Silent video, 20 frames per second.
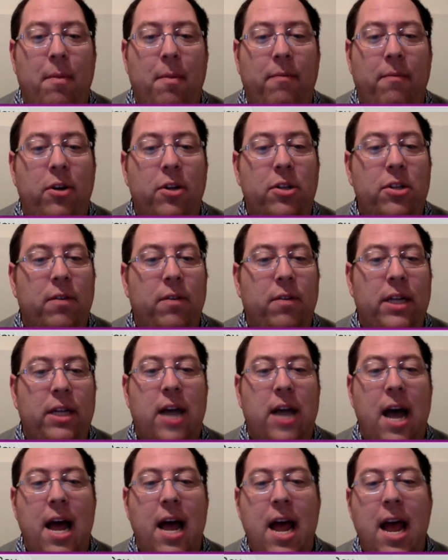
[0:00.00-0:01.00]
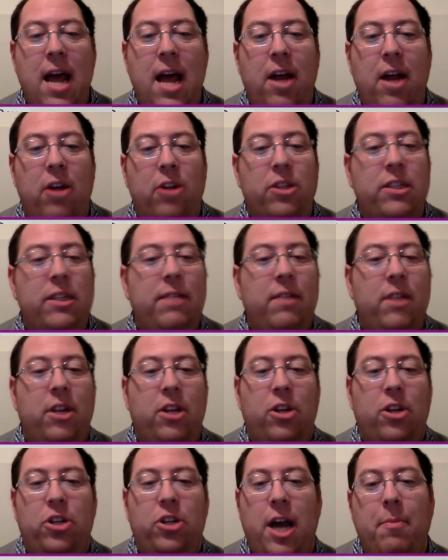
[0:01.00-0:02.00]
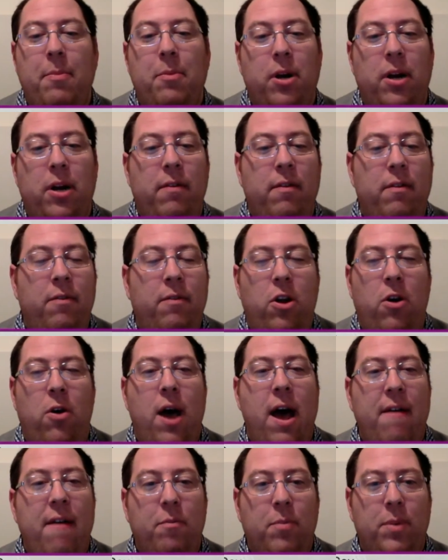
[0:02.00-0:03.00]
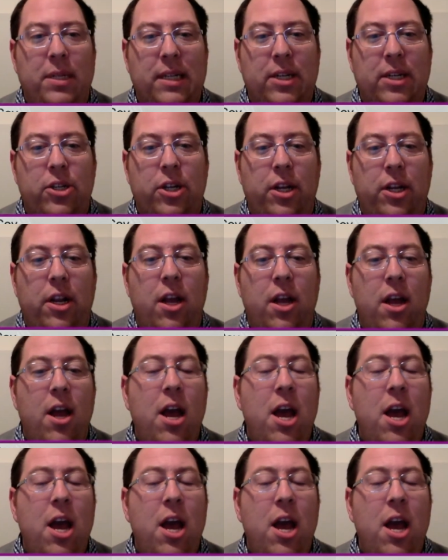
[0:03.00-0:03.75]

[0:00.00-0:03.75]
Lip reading: if you're serving as IA or just even in your chapter, even if you don't have a position,